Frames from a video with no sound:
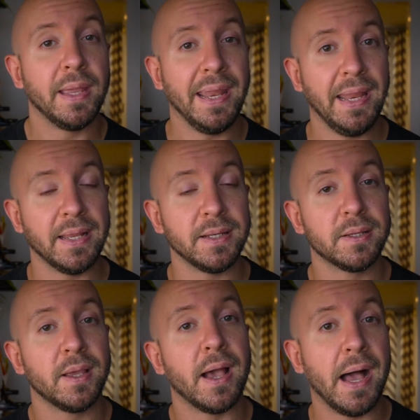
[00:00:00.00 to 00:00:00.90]
And
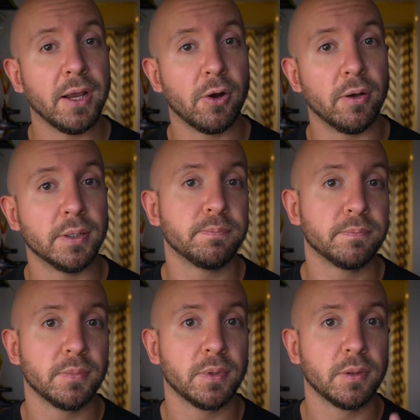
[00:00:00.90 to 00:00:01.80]
I call it
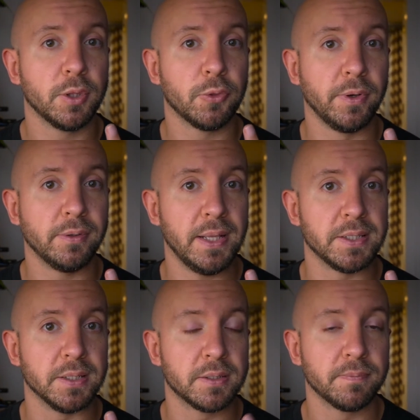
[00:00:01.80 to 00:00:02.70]
the three
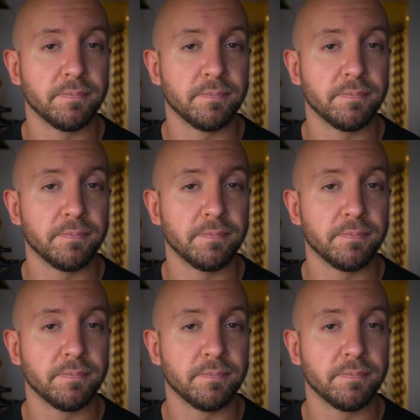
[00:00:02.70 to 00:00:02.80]
lenses.